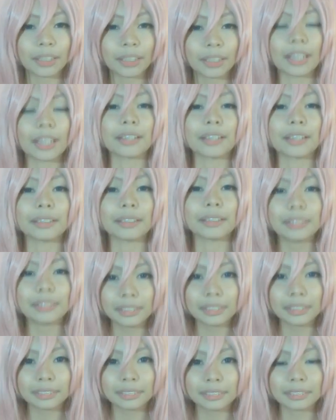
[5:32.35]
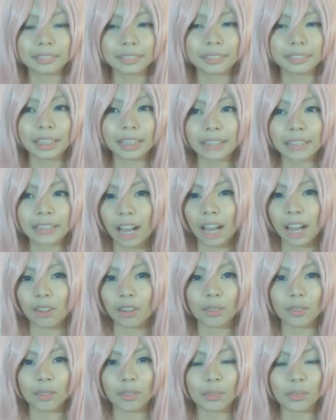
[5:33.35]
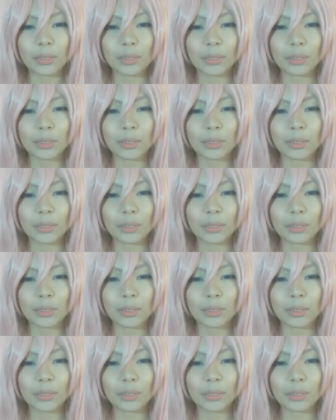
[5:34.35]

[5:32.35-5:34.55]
And I think that's how